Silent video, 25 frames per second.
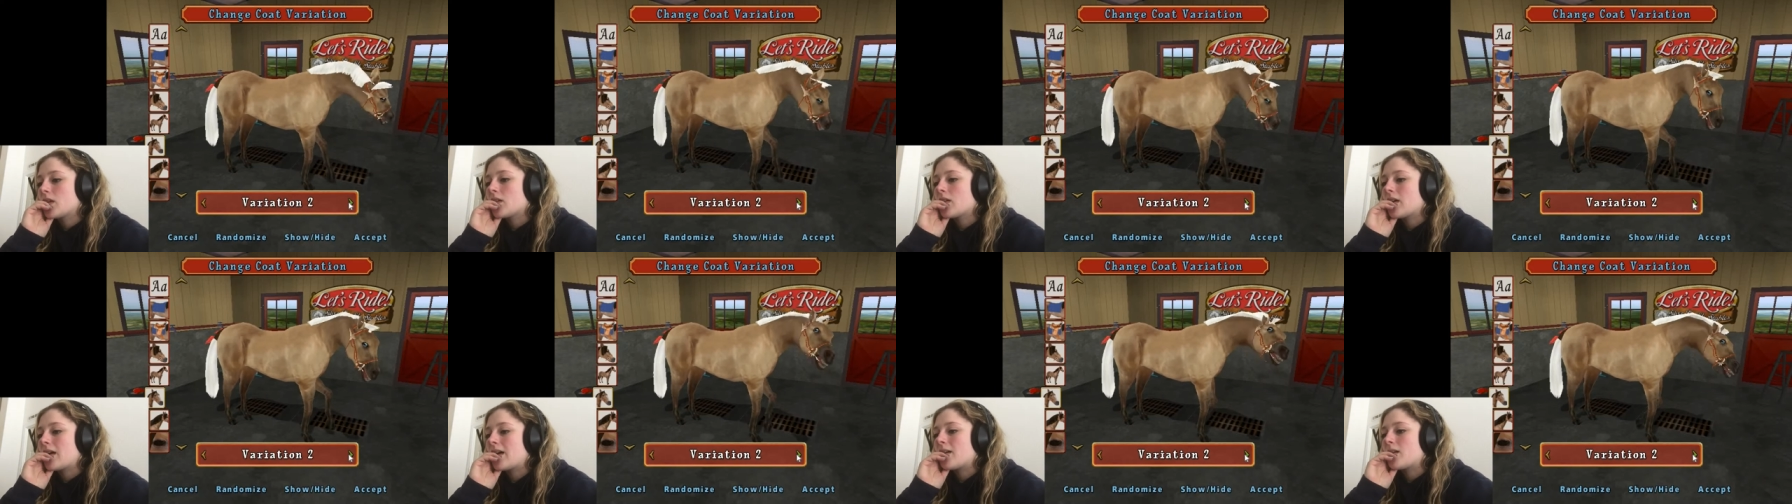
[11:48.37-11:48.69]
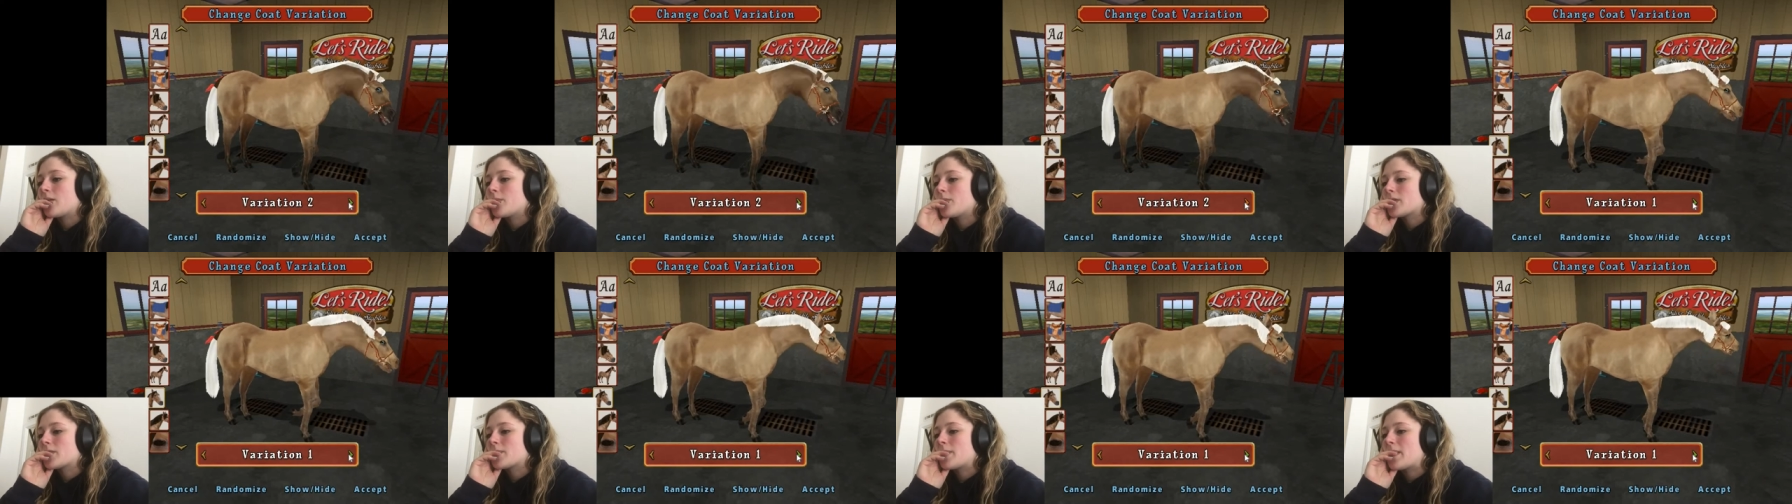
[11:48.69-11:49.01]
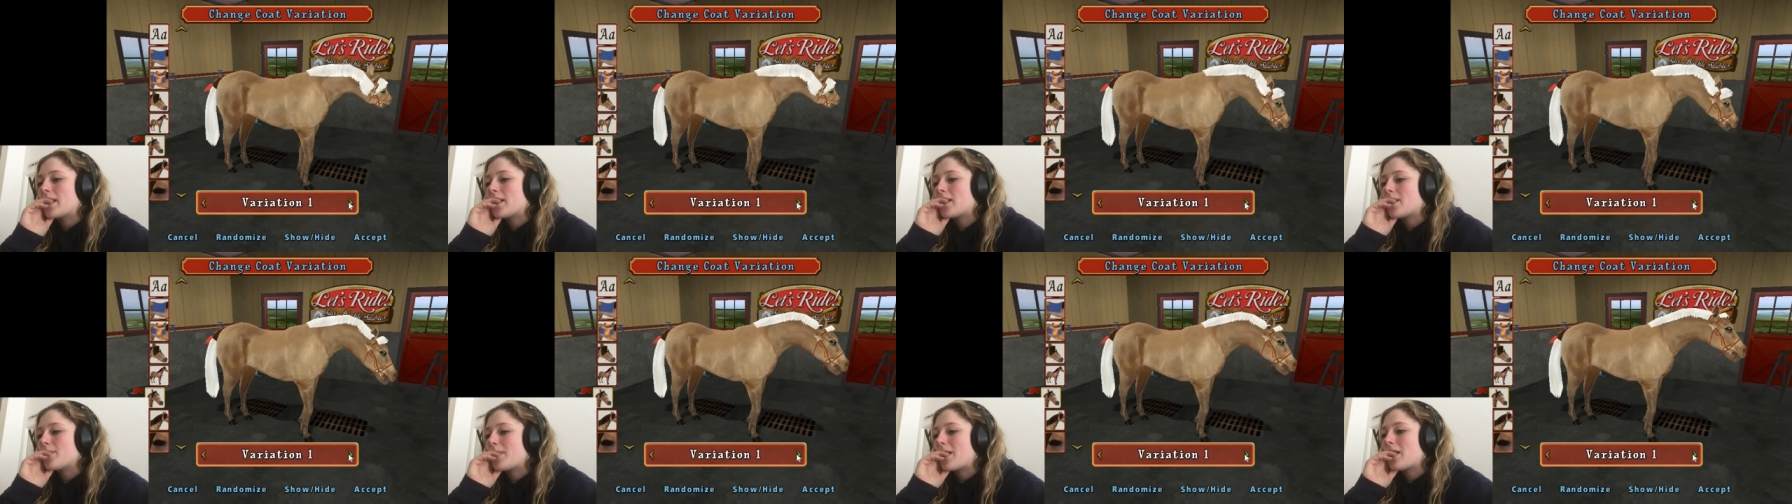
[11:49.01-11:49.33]
can kind of almost
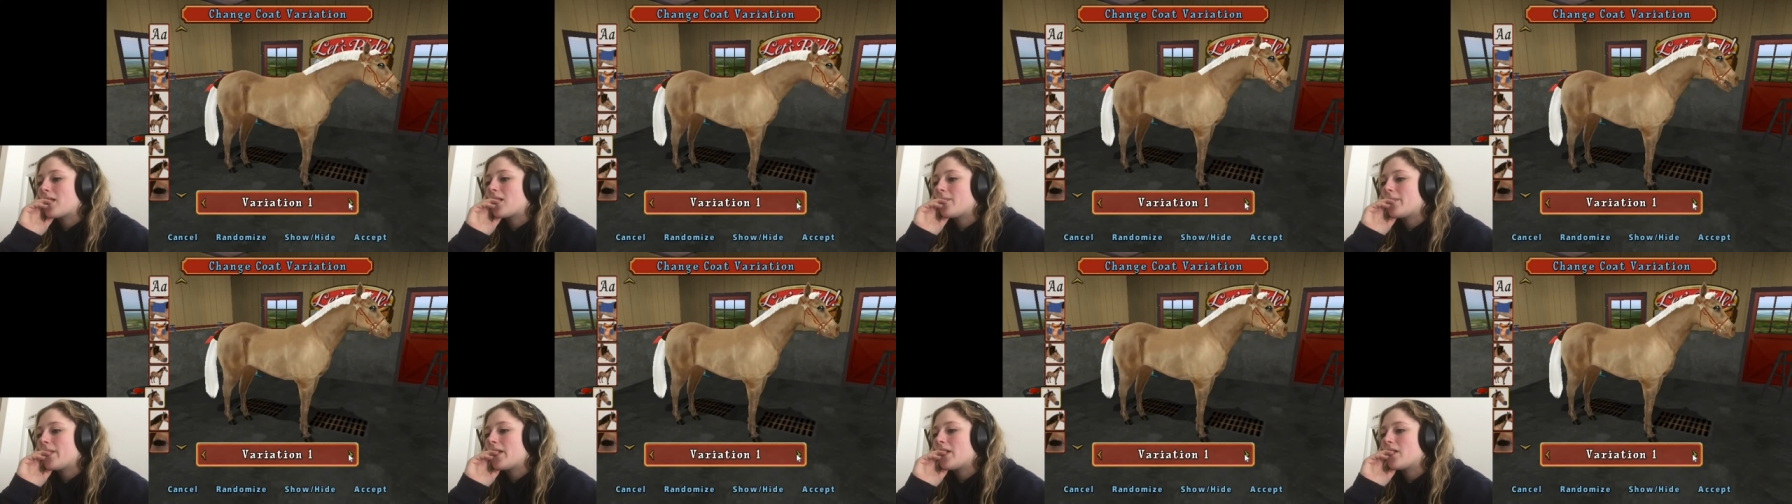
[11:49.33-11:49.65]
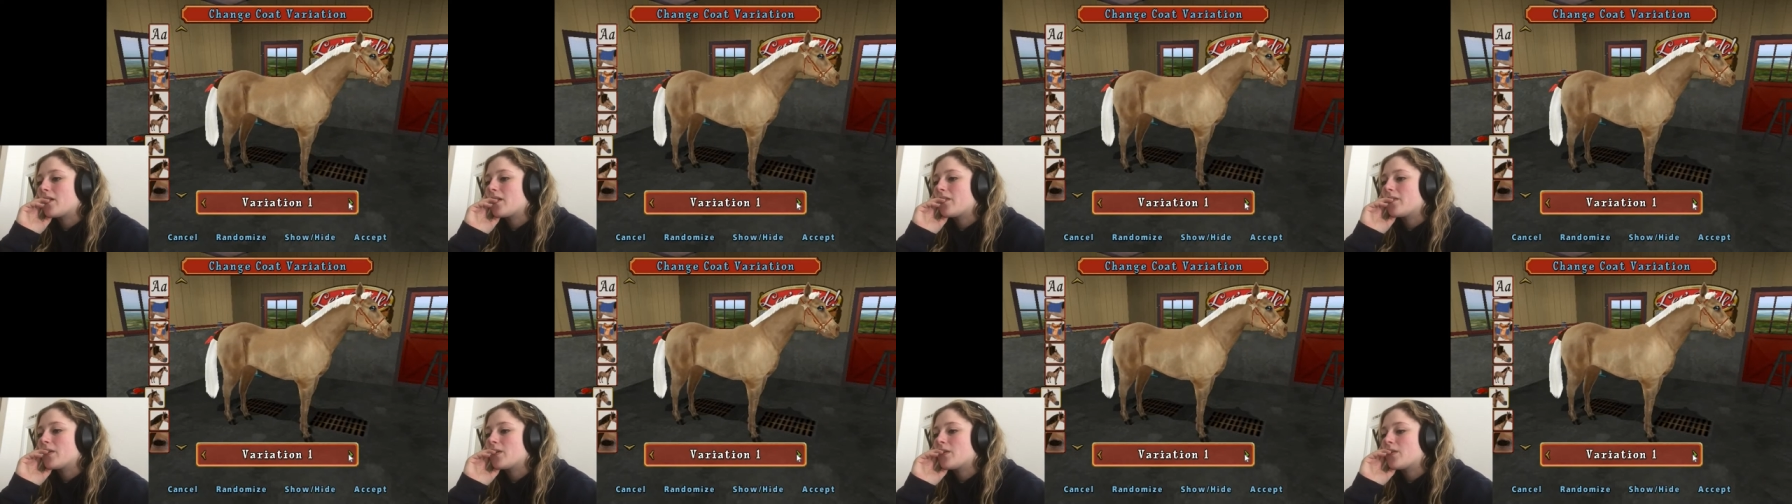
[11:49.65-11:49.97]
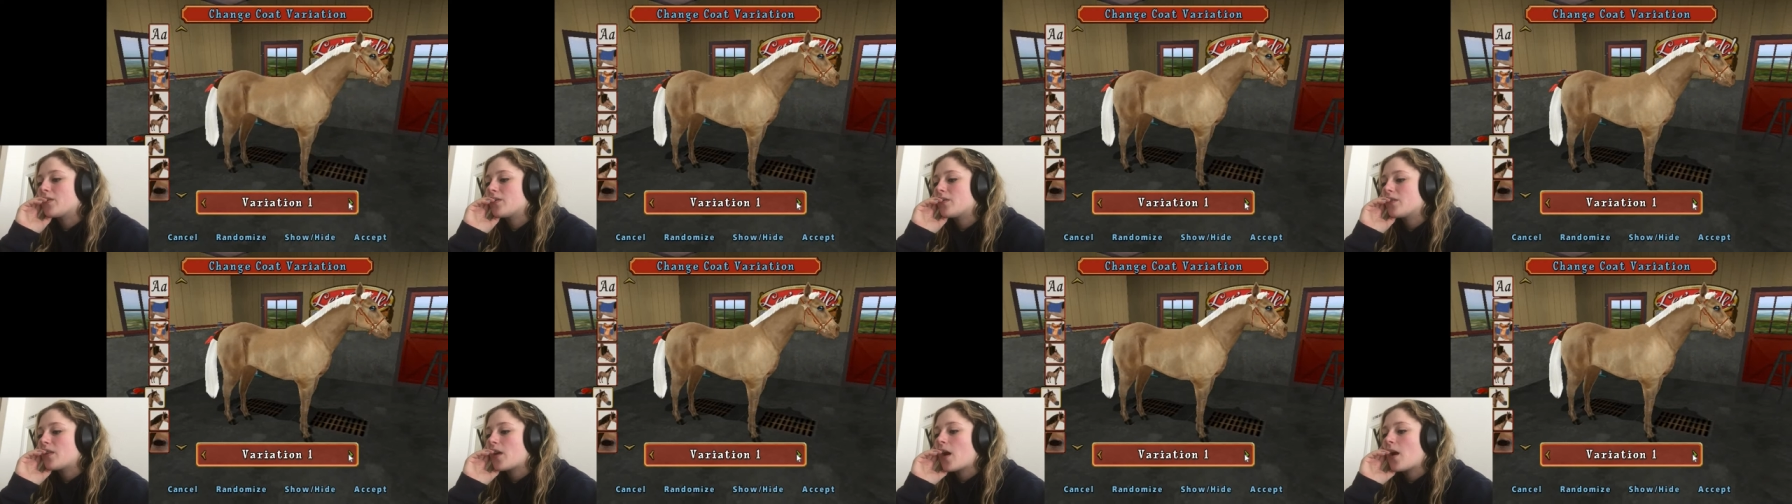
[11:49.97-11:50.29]
make it a Palomino if you
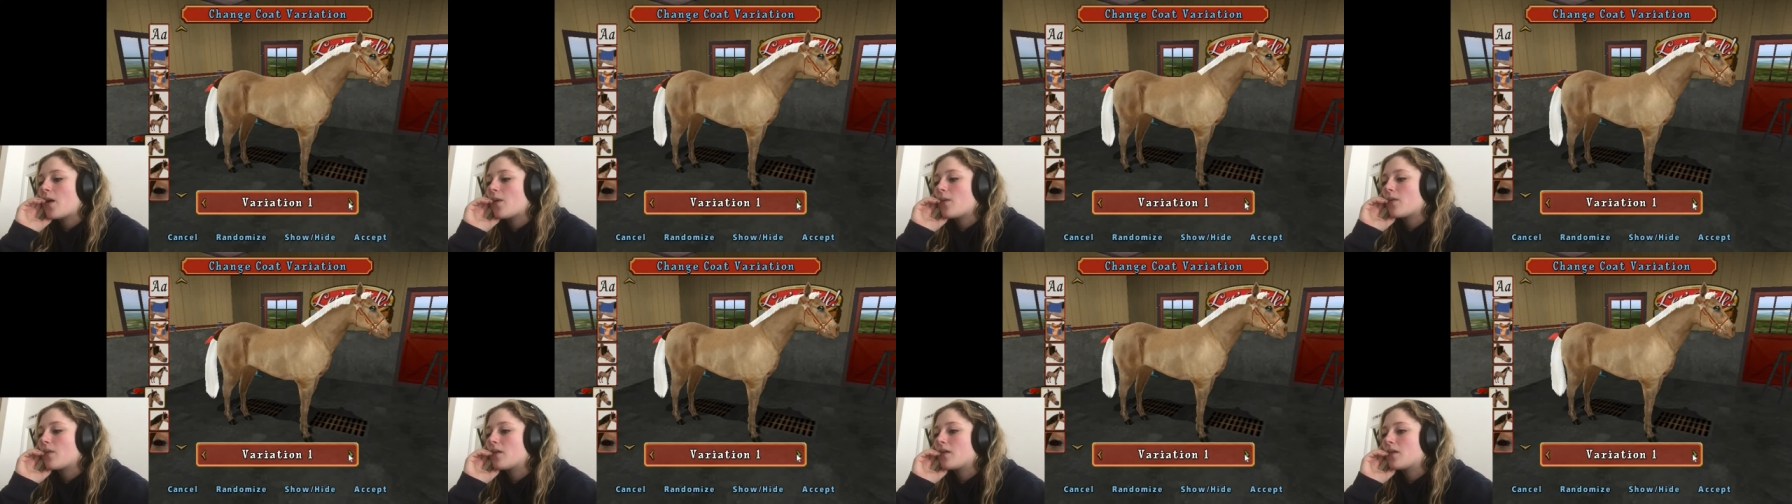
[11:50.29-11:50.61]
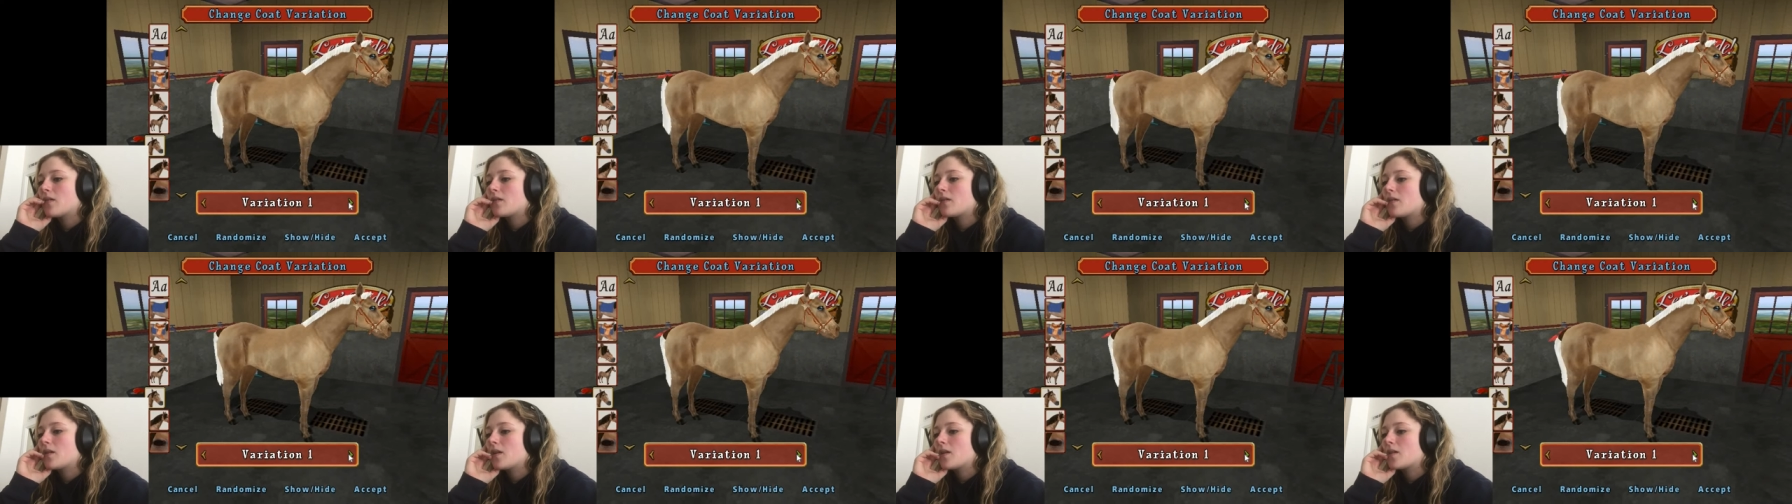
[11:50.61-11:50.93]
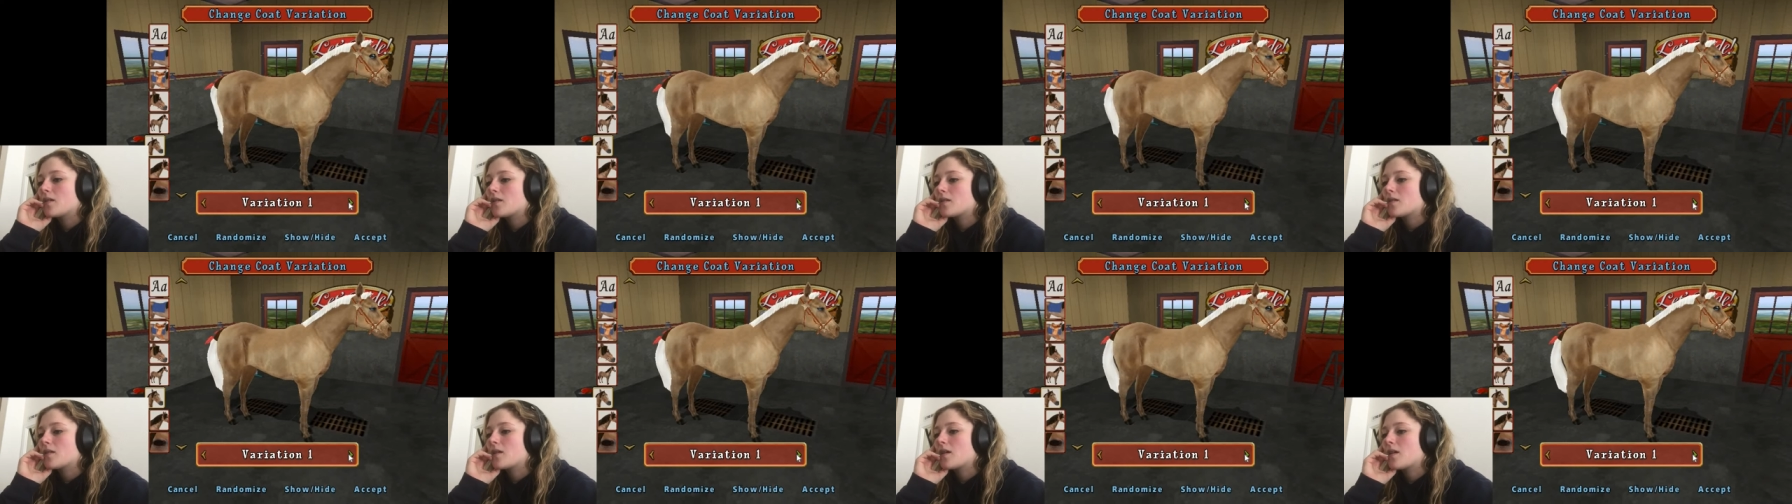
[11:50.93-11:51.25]
do that one
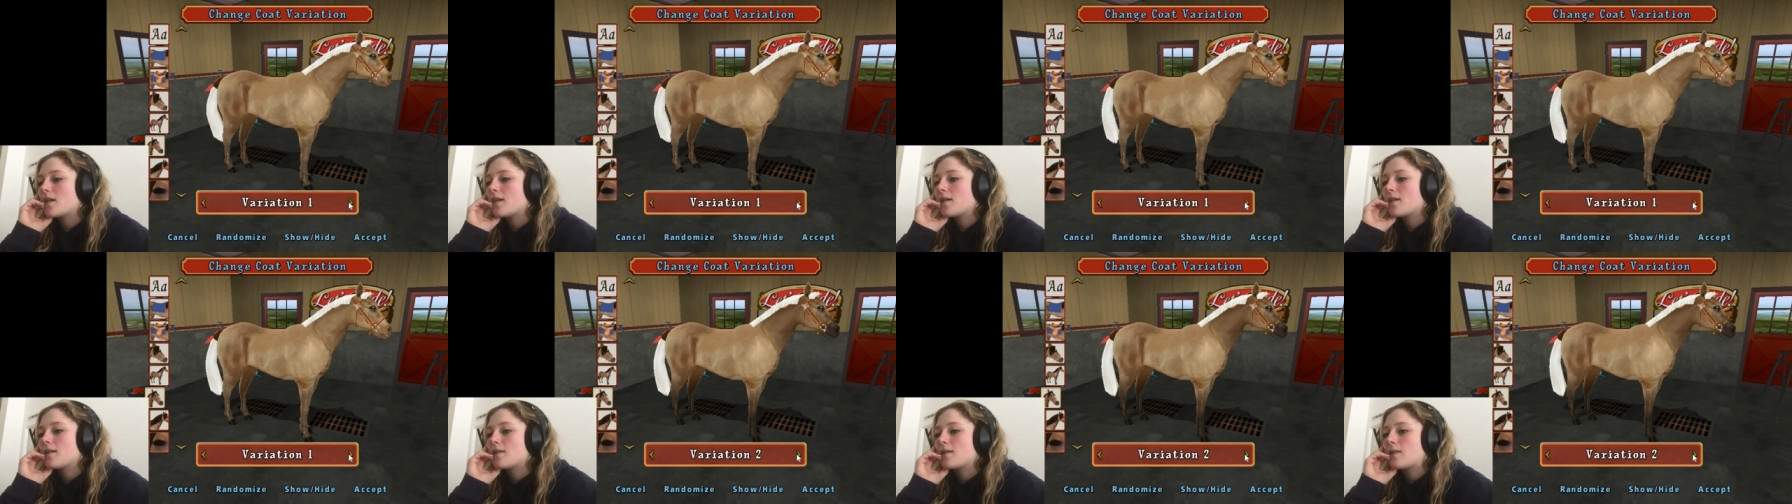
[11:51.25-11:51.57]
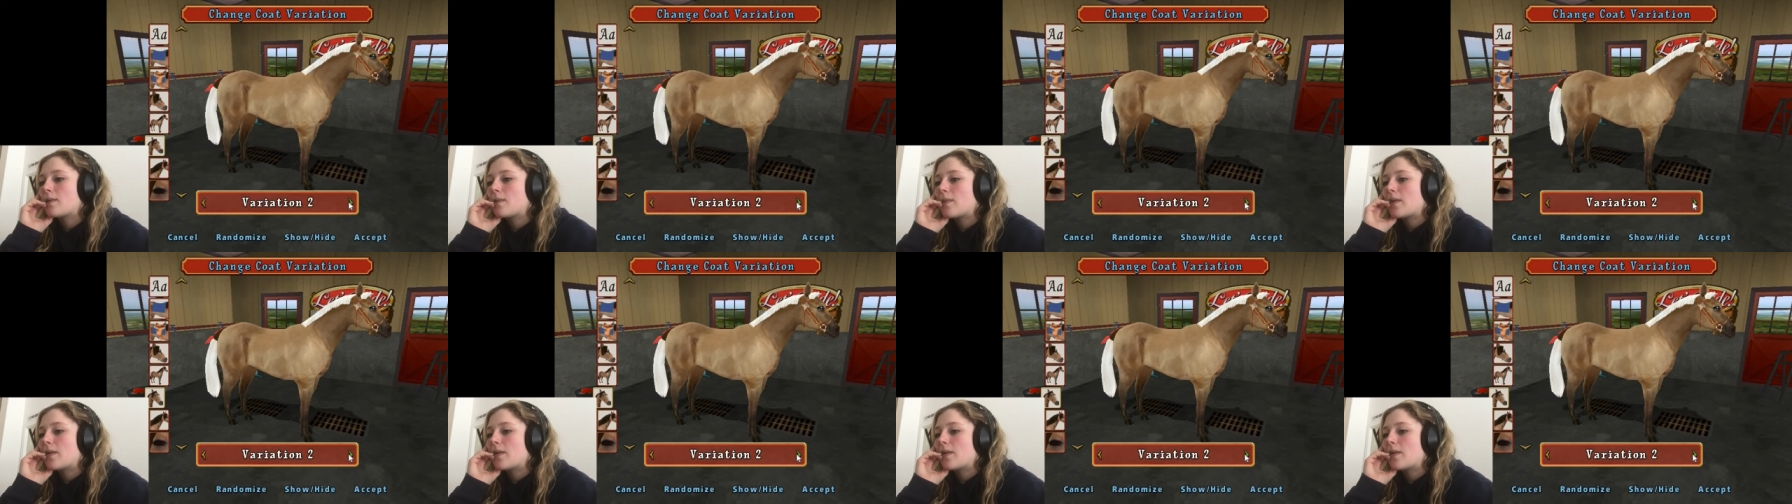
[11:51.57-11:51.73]
instead,